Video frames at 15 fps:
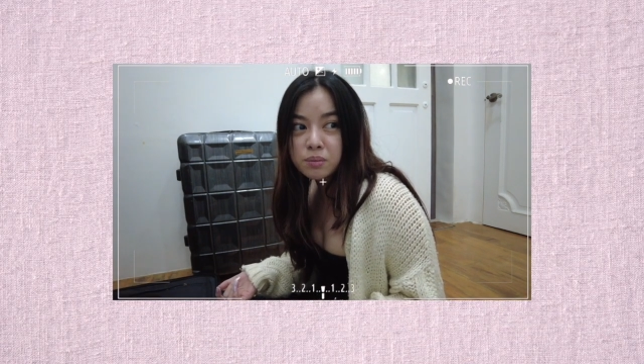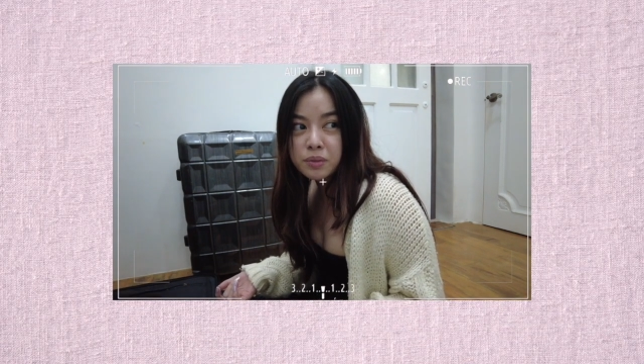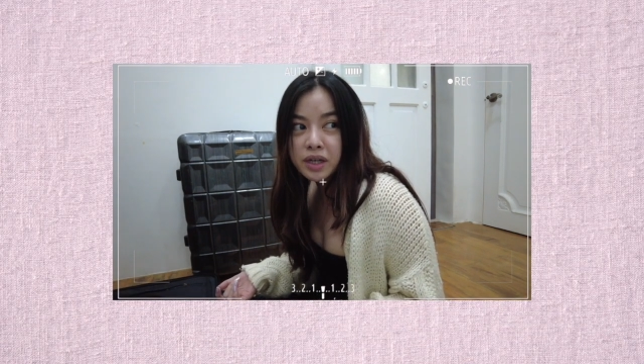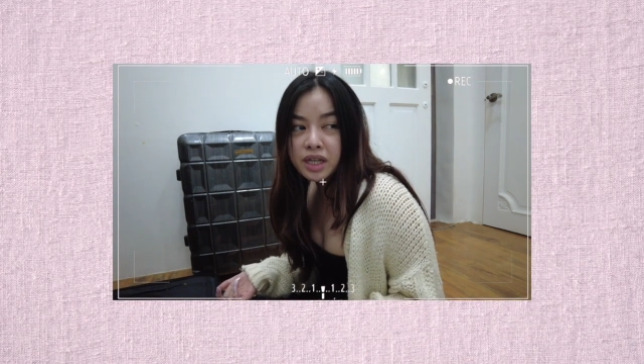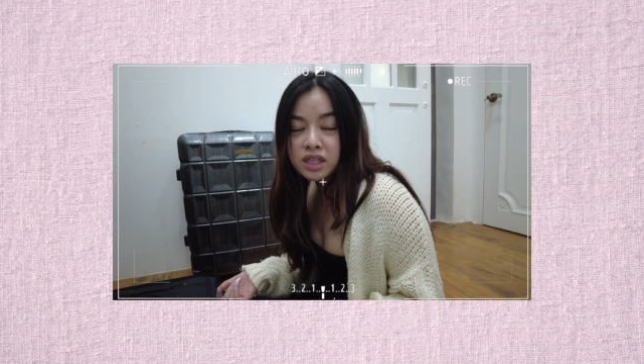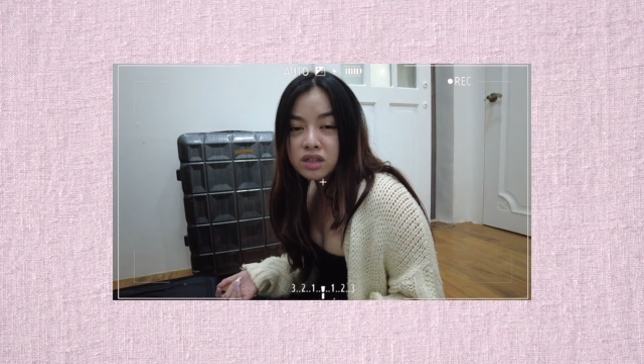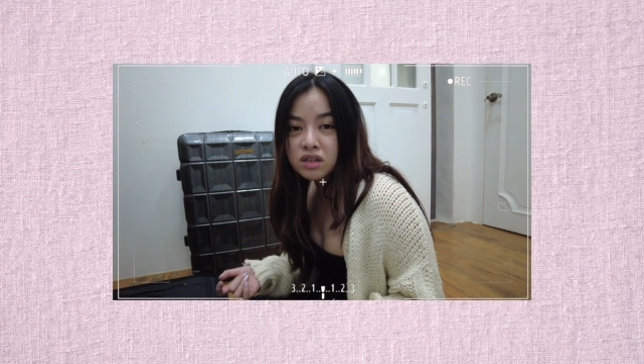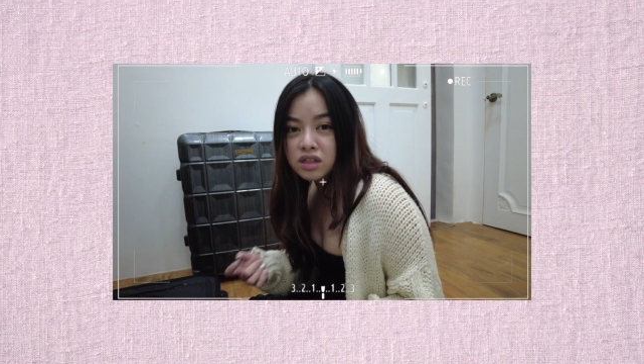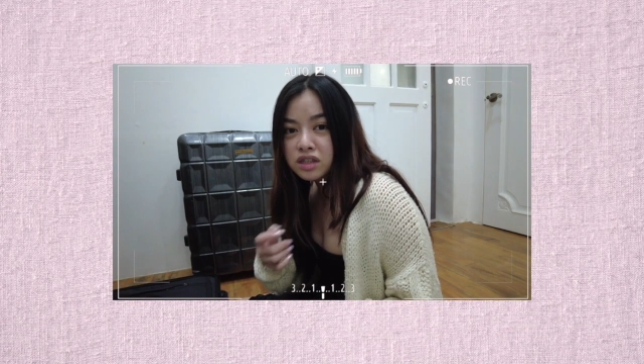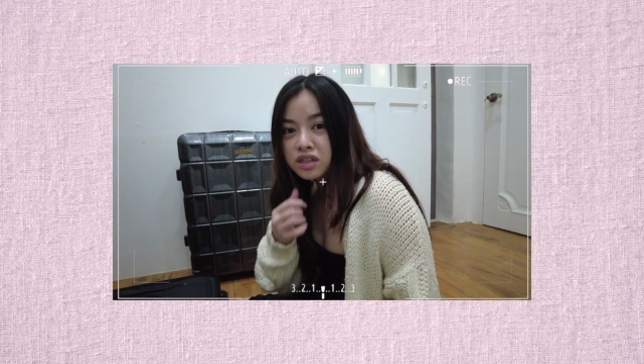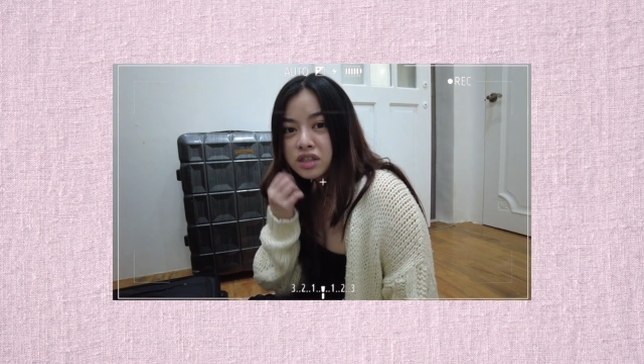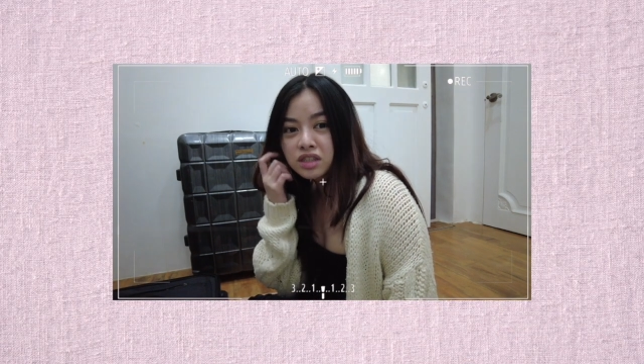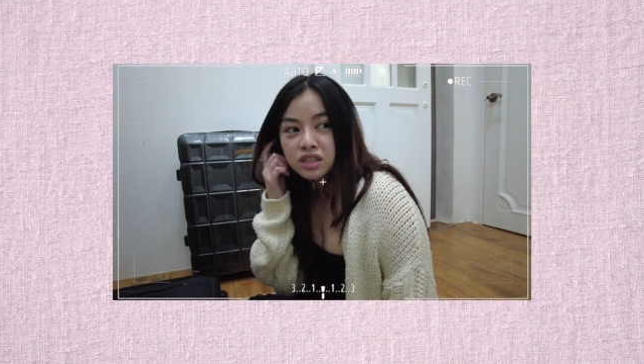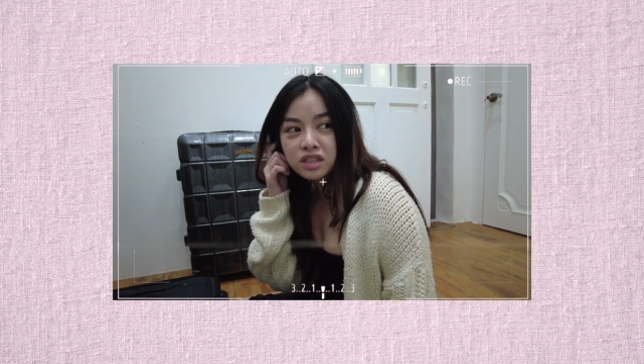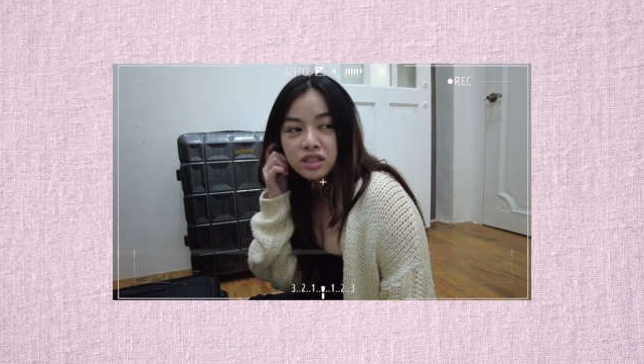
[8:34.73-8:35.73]
bring
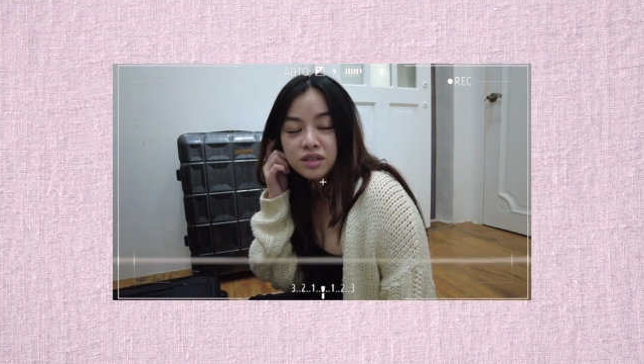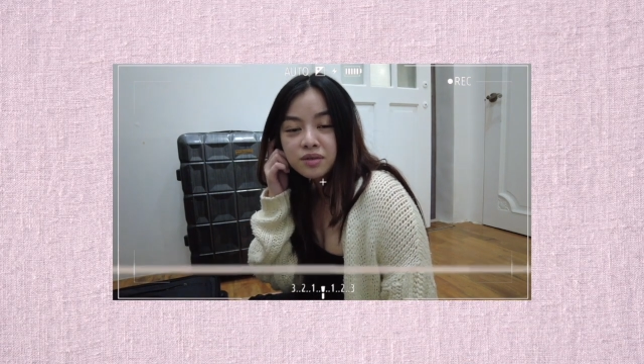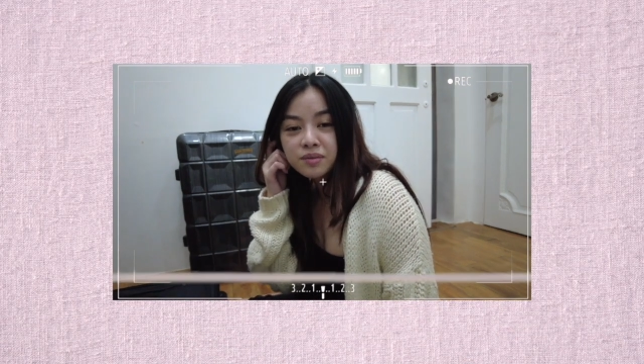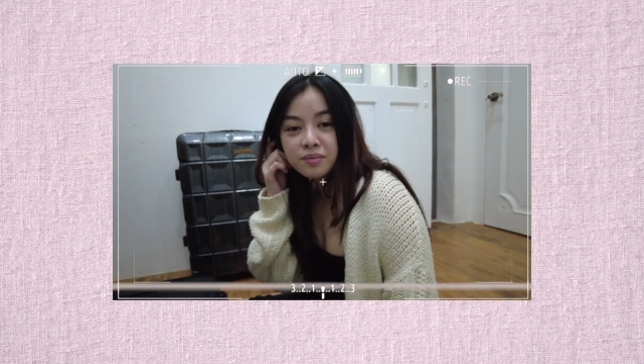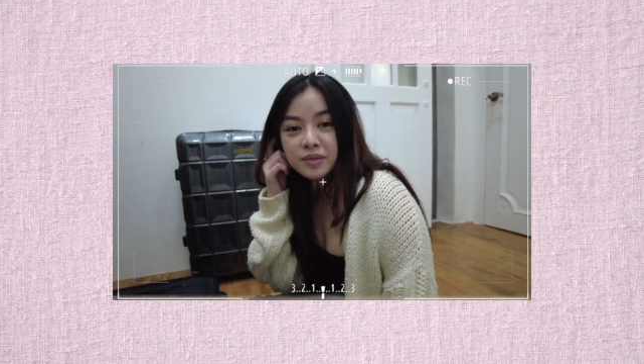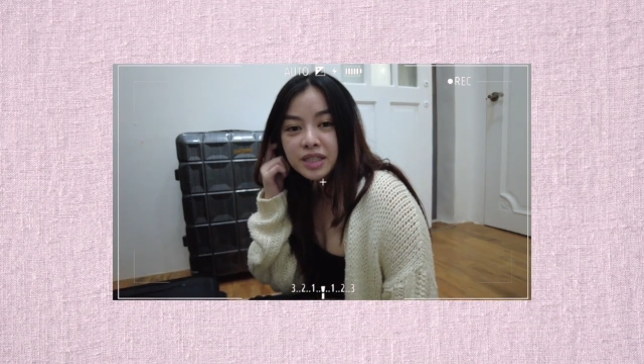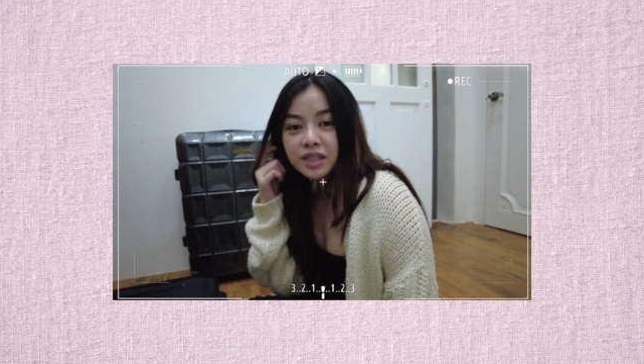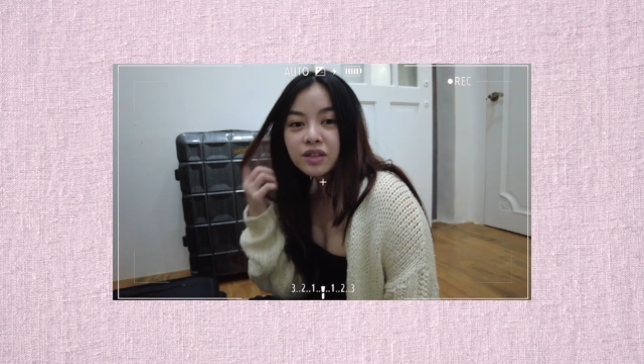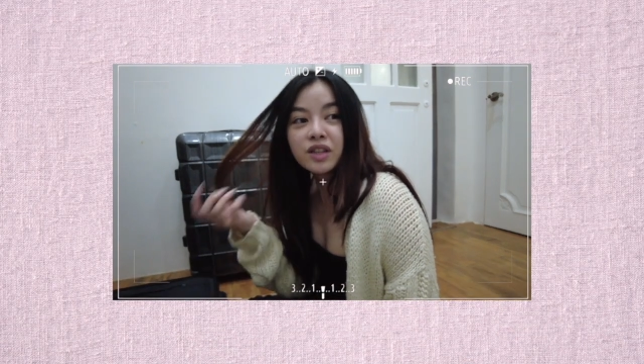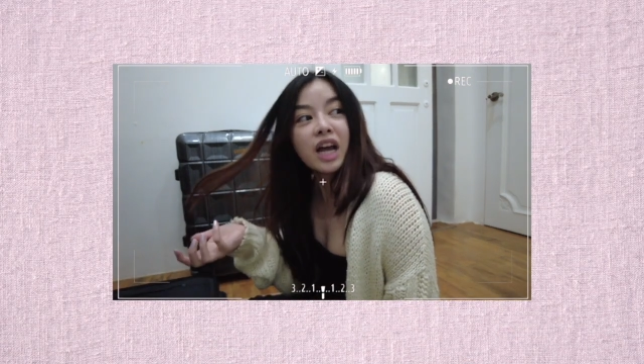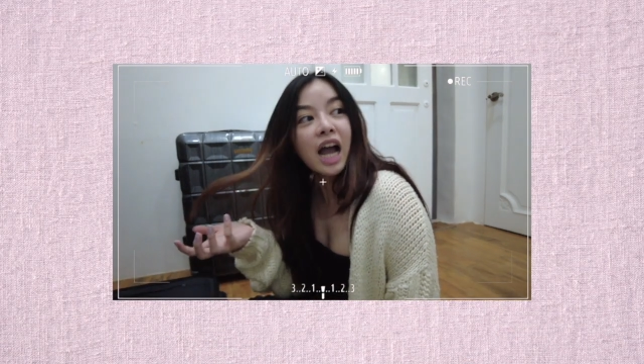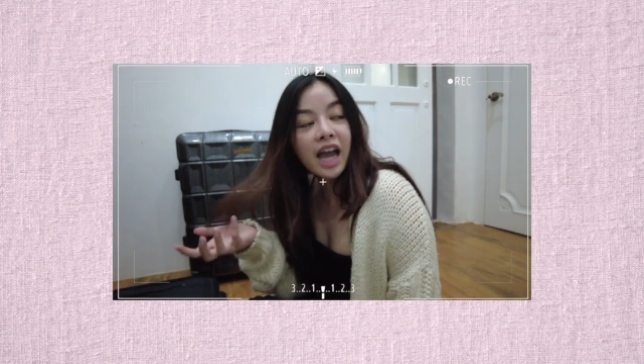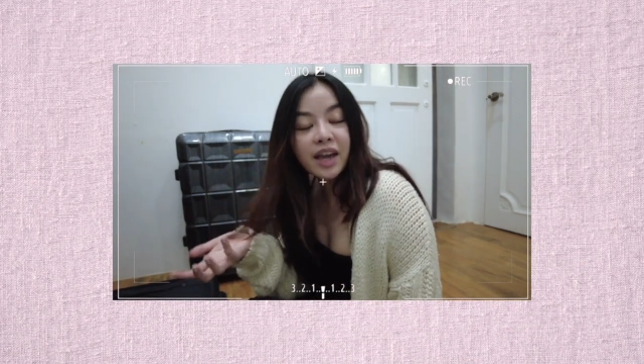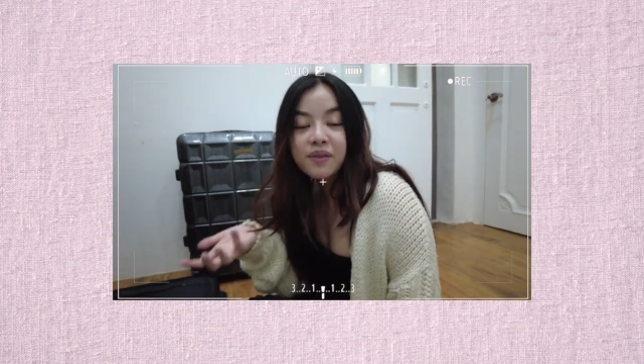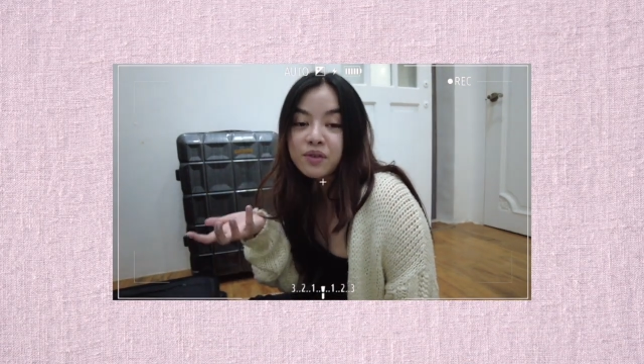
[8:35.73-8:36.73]
because, you know,
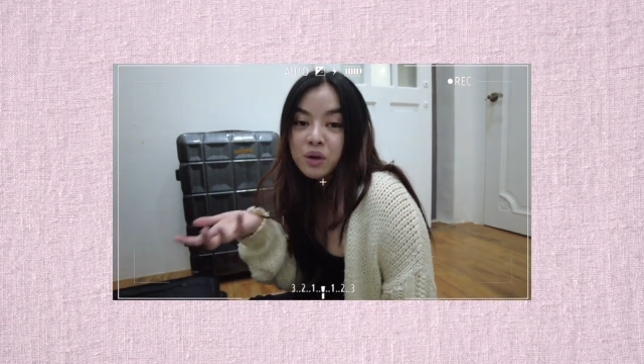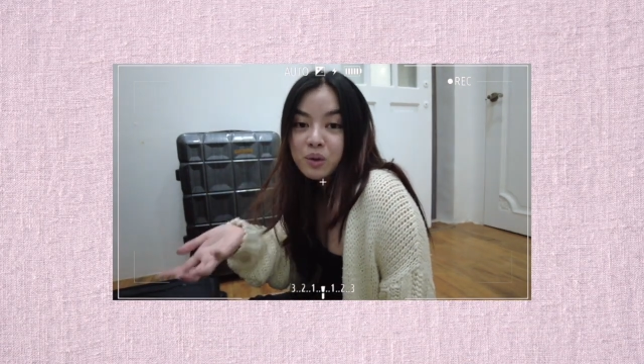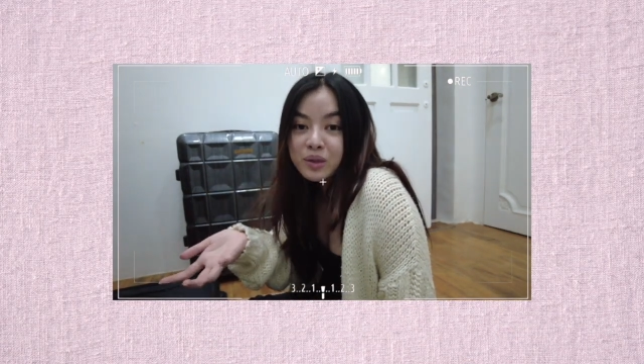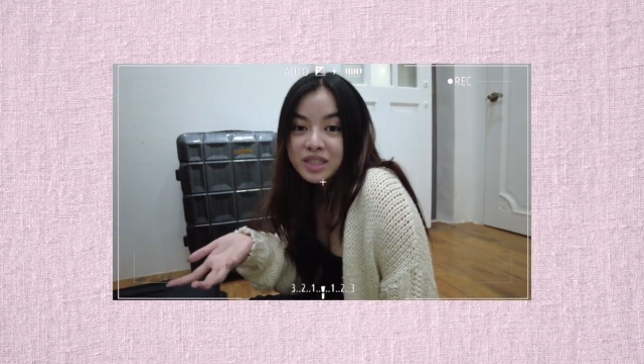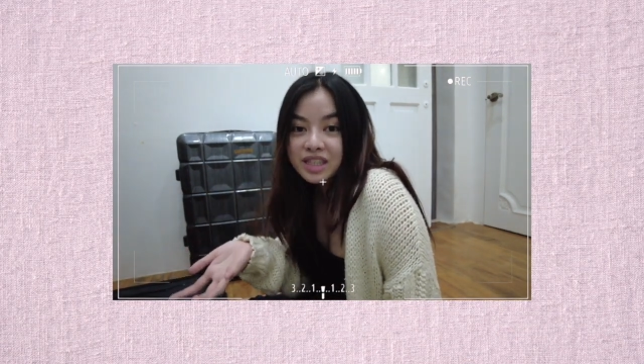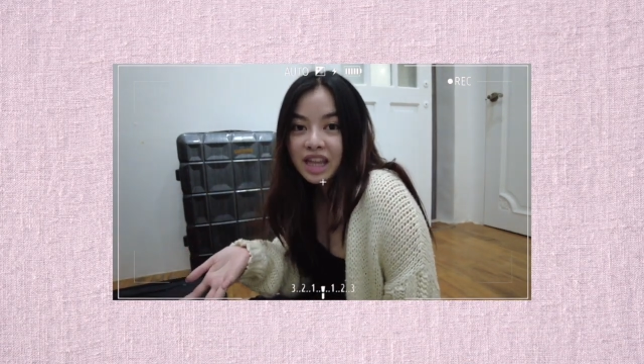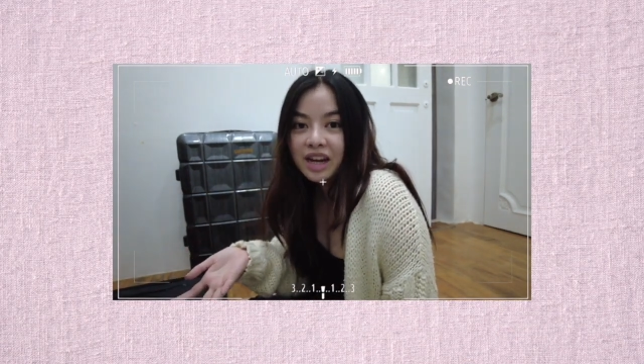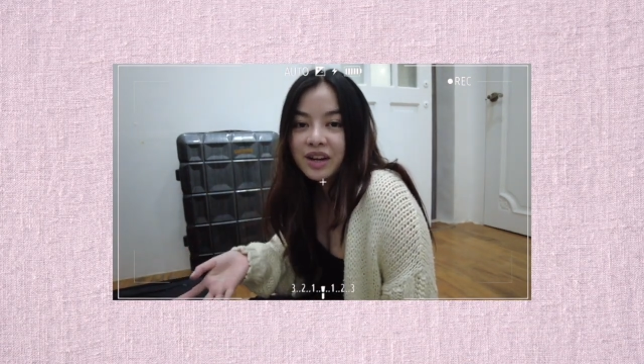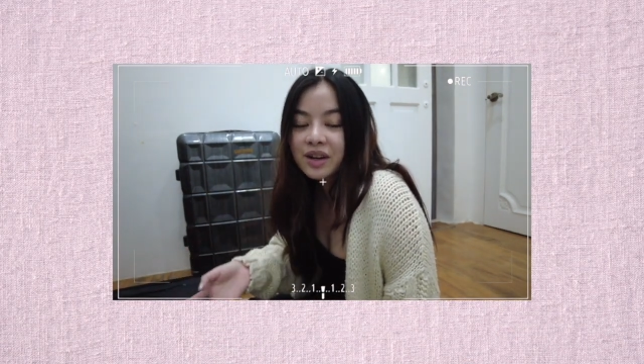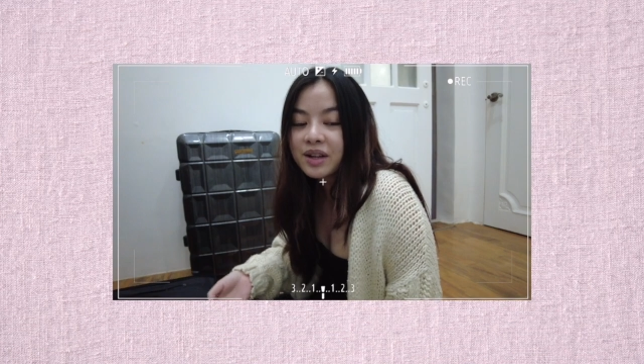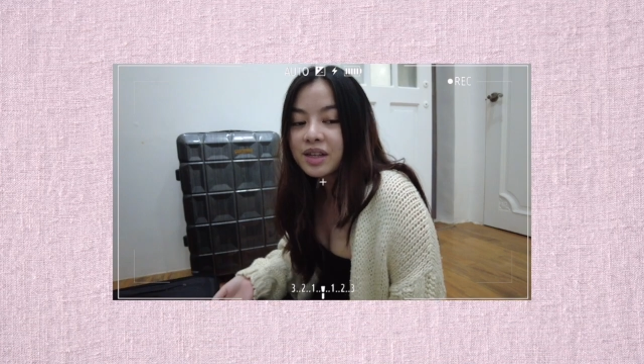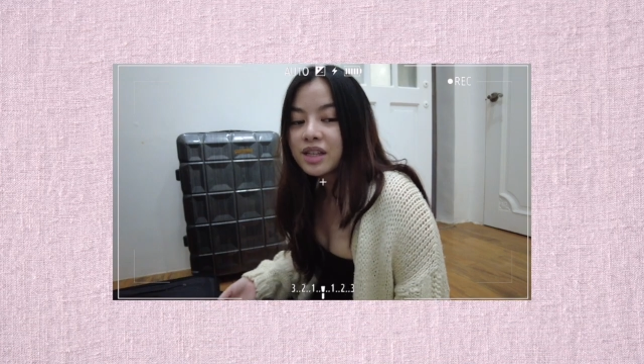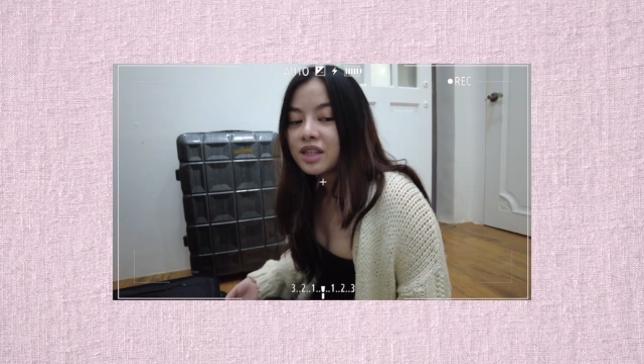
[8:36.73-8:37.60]
I have clothes there.